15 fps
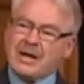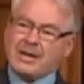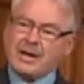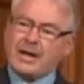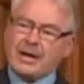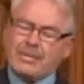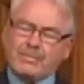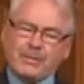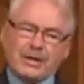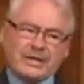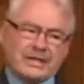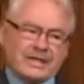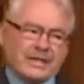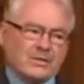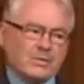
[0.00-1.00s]

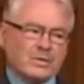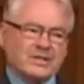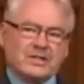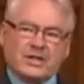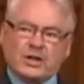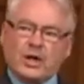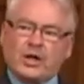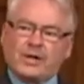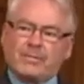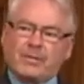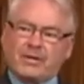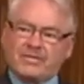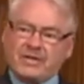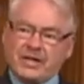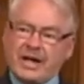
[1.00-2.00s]
but it was a cut
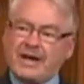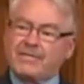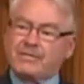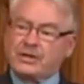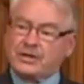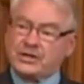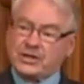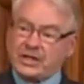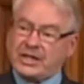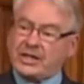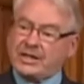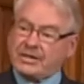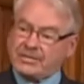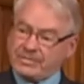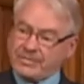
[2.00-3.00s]
above the average
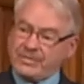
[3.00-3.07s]
that